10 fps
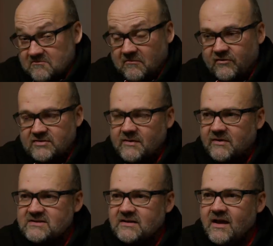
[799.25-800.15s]
for some
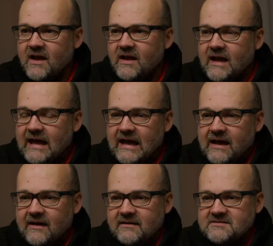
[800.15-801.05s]
reason,
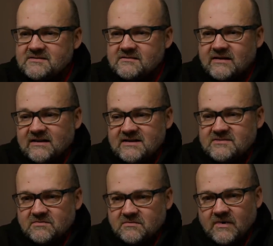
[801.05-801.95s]
at
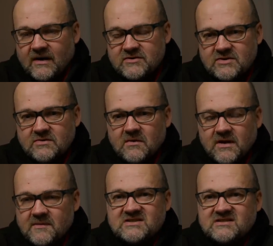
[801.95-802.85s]
least one or two
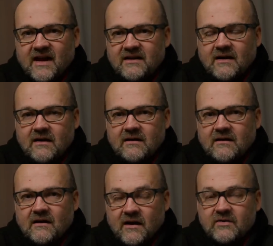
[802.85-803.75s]
images that
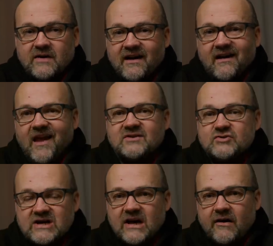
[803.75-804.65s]
are good and I like
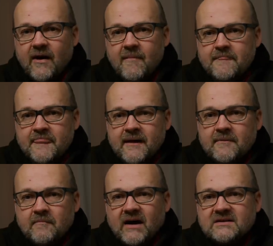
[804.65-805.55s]
to share.
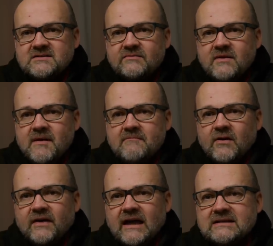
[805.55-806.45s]
But
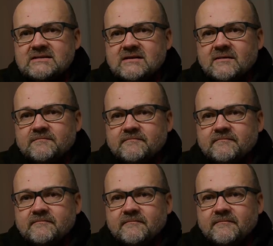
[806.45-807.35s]
remember that
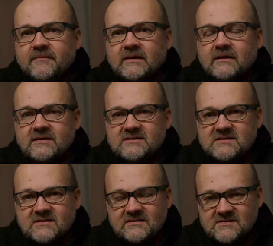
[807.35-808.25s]

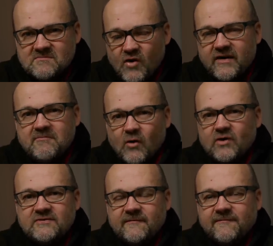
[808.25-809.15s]
it's more
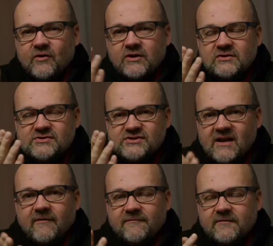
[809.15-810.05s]
important for
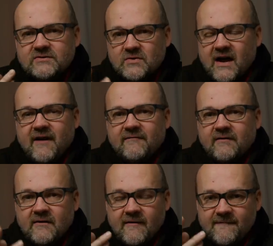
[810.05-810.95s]
yourself to
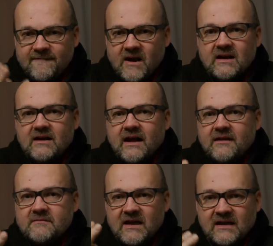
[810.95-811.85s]
have fun
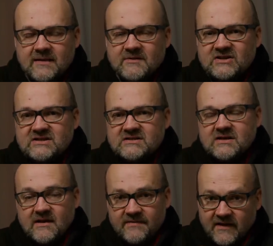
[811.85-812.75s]
and make
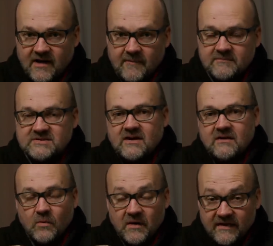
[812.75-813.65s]
images that comes
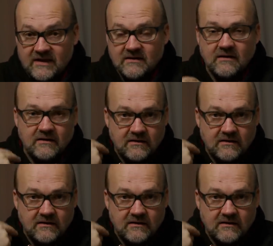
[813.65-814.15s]
within